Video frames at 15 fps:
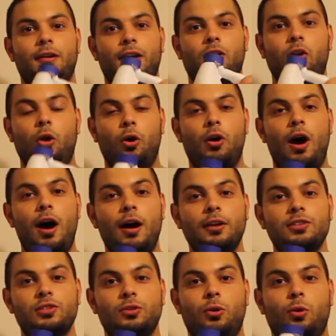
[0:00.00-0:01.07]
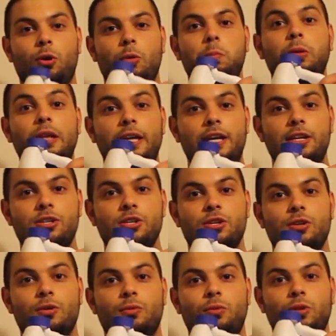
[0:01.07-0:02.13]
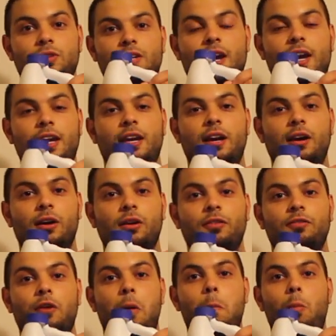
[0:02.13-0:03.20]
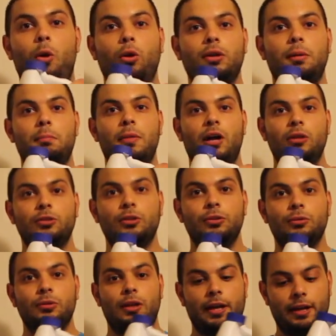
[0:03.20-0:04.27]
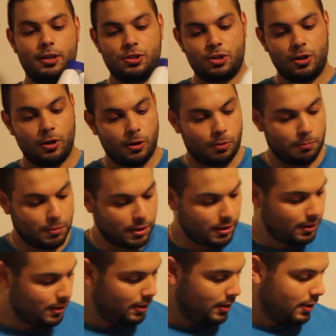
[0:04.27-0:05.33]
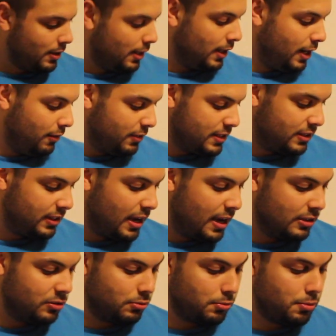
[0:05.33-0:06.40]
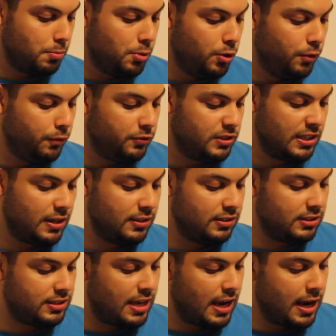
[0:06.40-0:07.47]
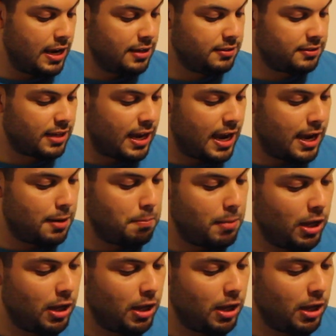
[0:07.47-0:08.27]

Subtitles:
Clorox or bleach will take care of mold and mildew like a charm. It even says removes stains and